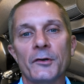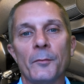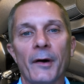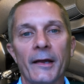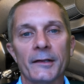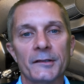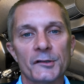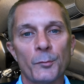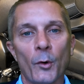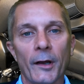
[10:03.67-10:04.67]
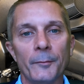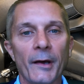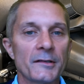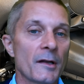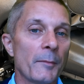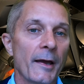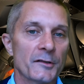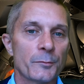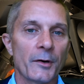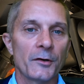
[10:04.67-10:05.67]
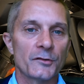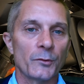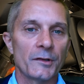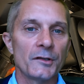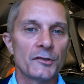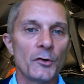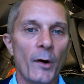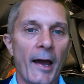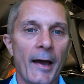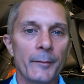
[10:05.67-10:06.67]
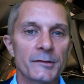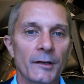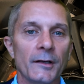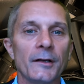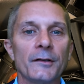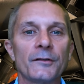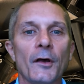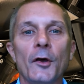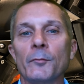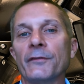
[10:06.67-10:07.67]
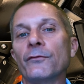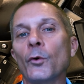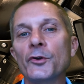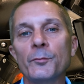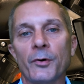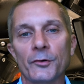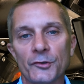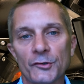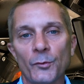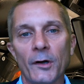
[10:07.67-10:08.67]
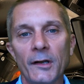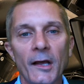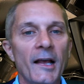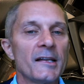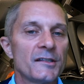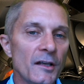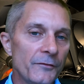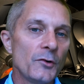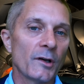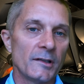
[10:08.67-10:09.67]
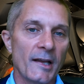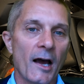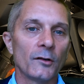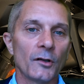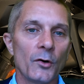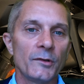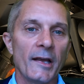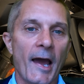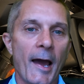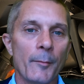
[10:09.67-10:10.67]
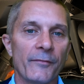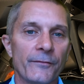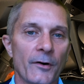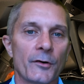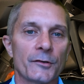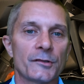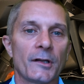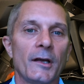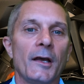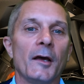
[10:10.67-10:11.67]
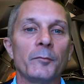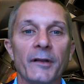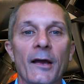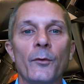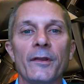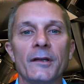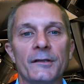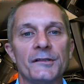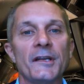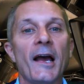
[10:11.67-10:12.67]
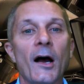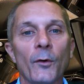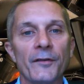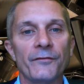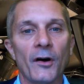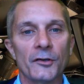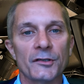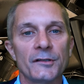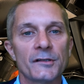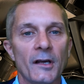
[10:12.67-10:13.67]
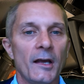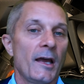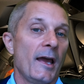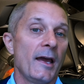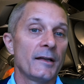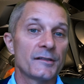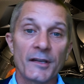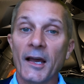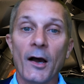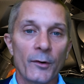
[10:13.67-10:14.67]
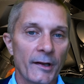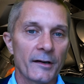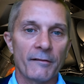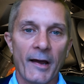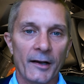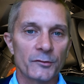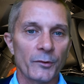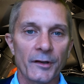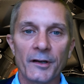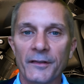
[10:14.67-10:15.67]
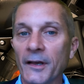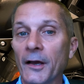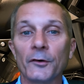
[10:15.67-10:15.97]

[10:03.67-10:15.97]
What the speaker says: for your bike at this point, based on my experience with these two apps, is before you purchase one, see if you can download the app first and play with it and see how it functions and see how it interacts with anything